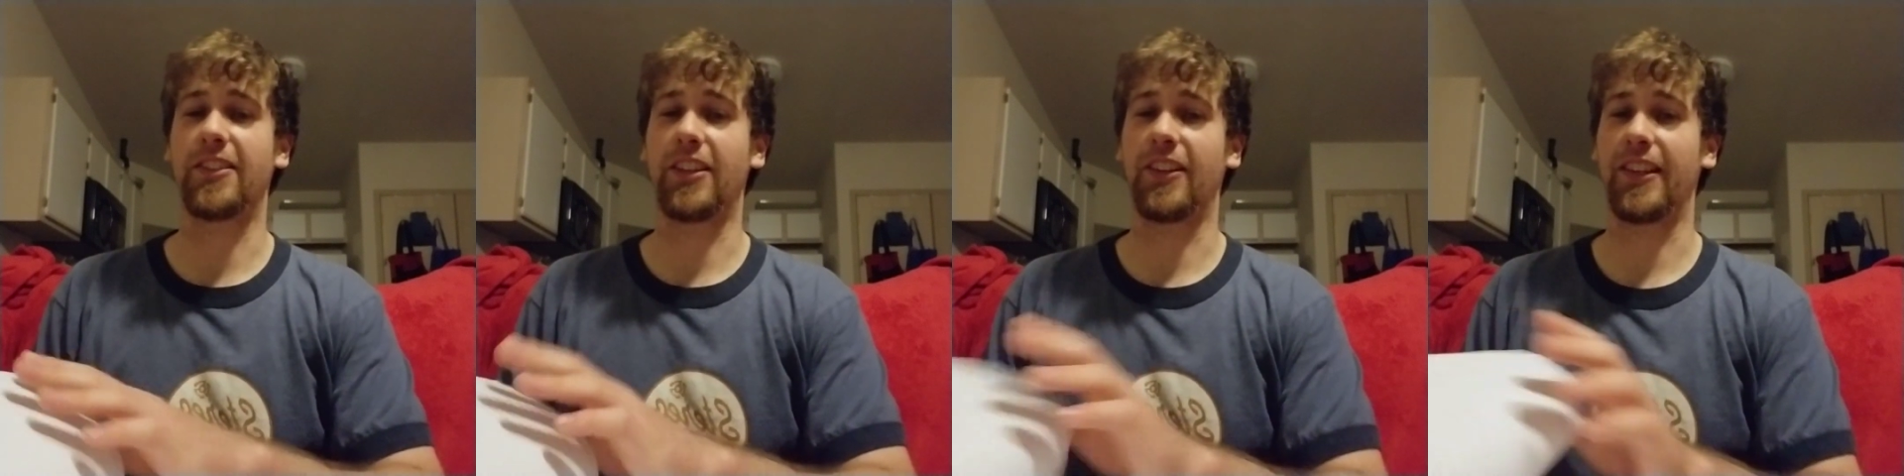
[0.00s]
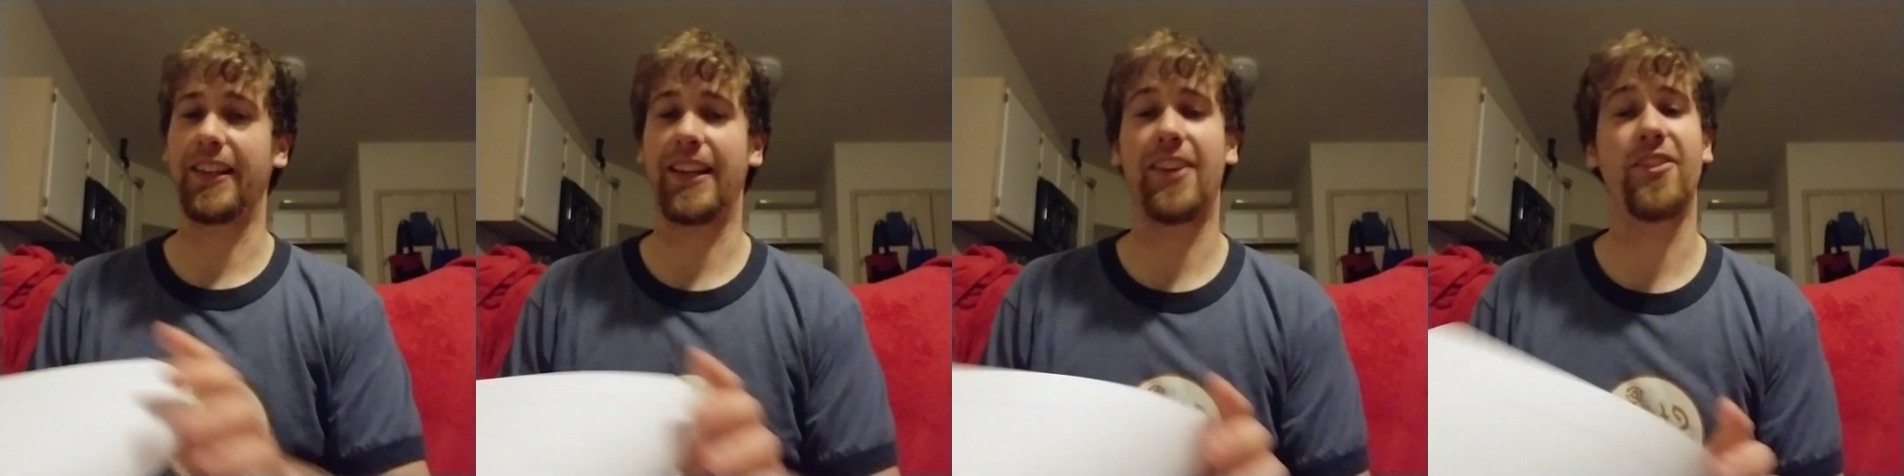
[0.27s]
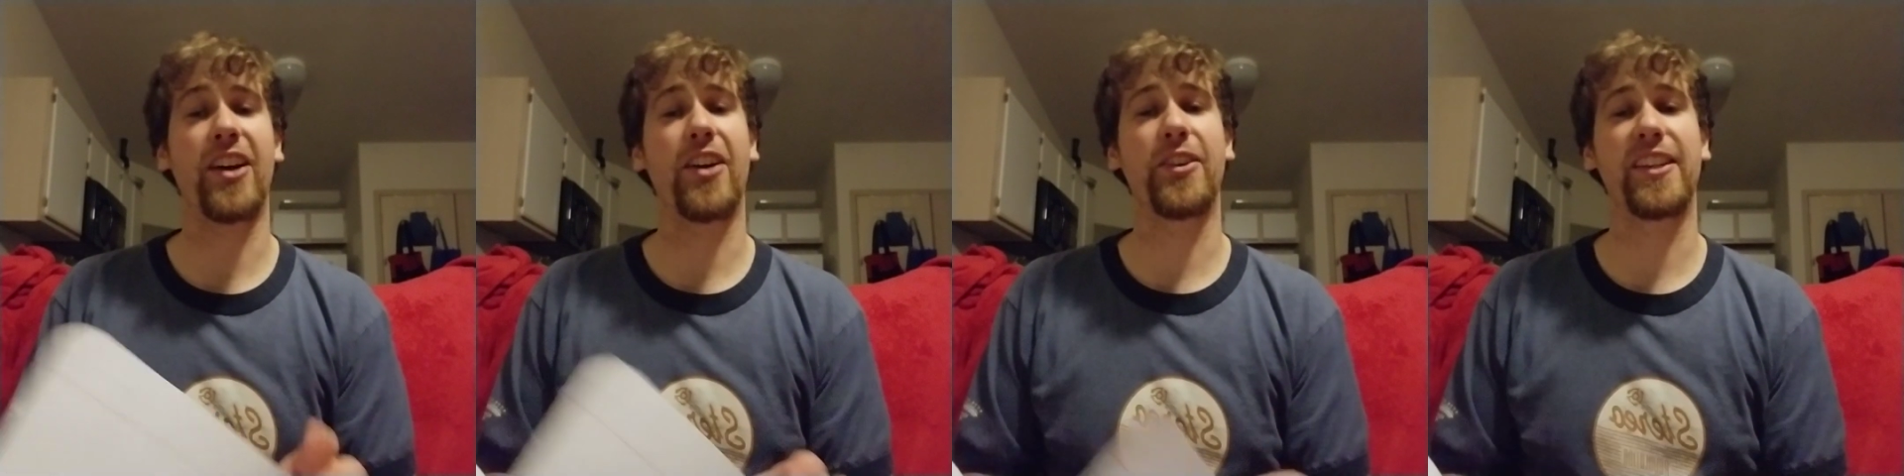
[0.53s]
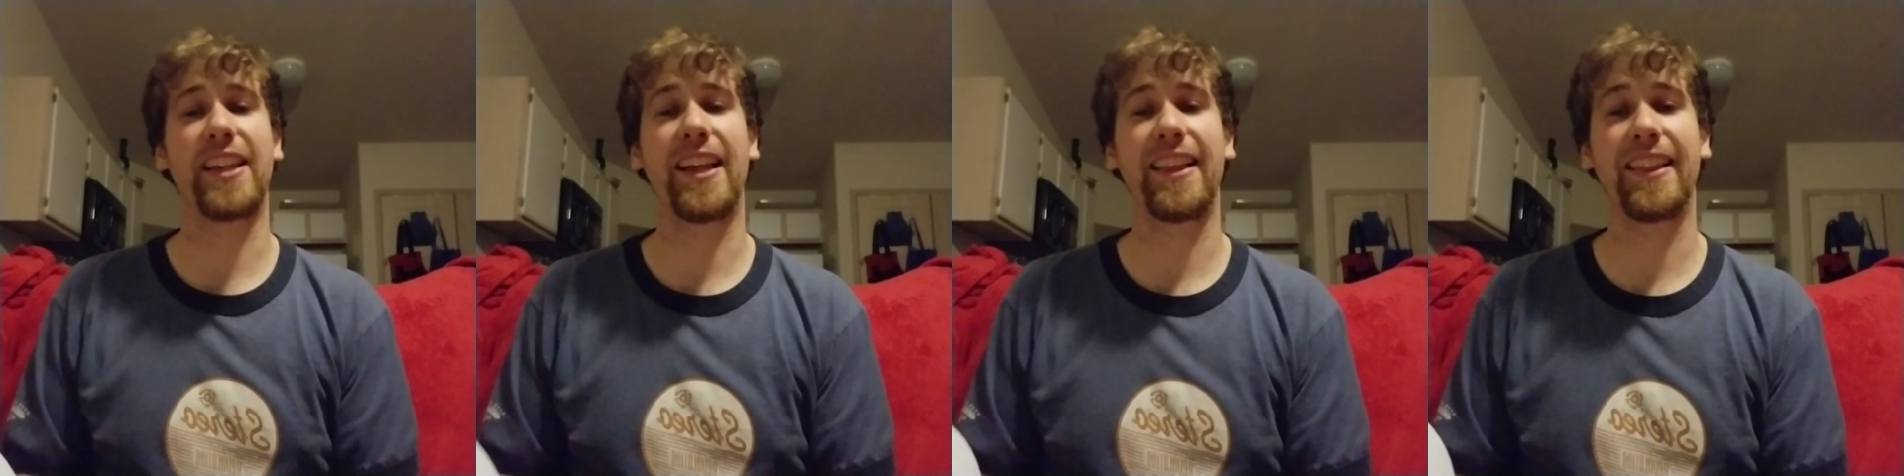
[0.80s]
I'll get around
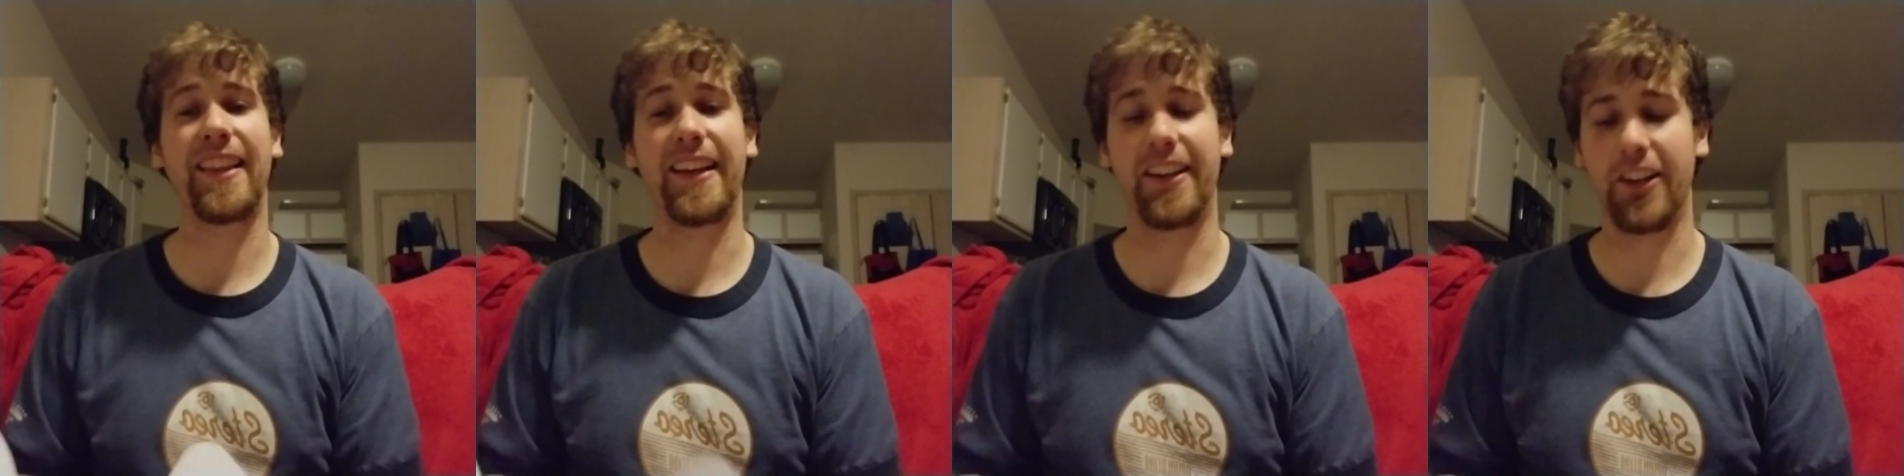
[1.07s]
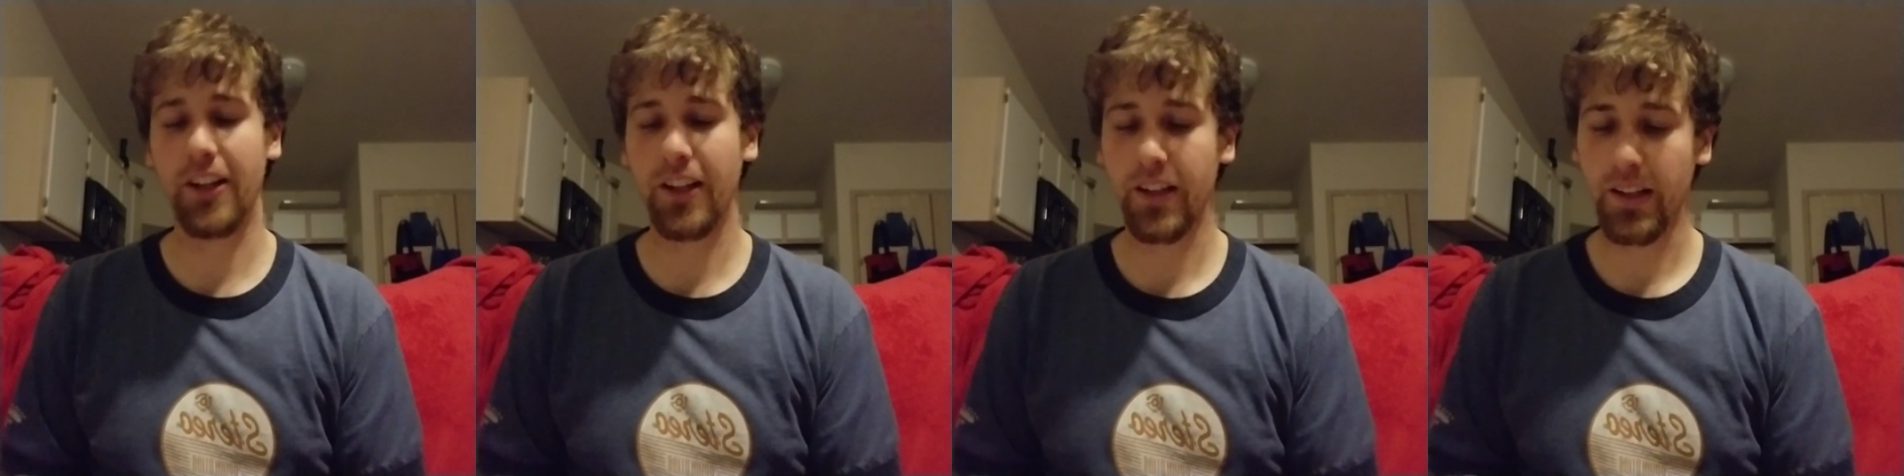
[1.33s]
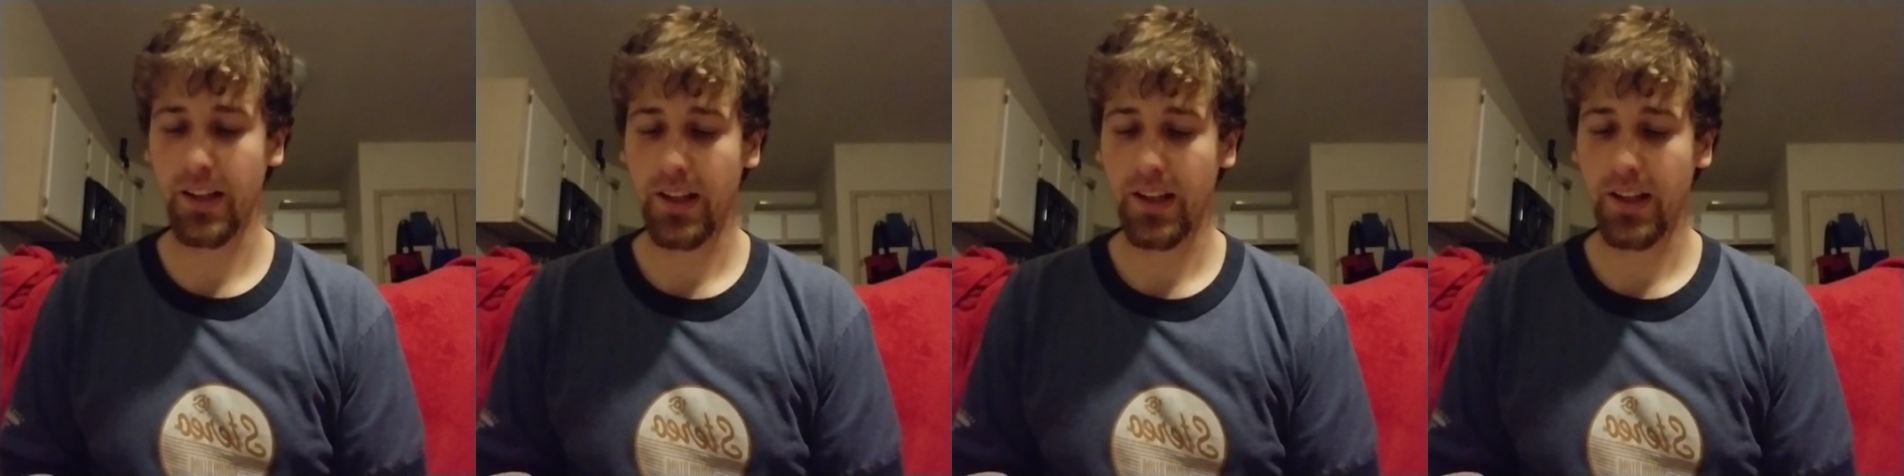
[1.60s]
to that later.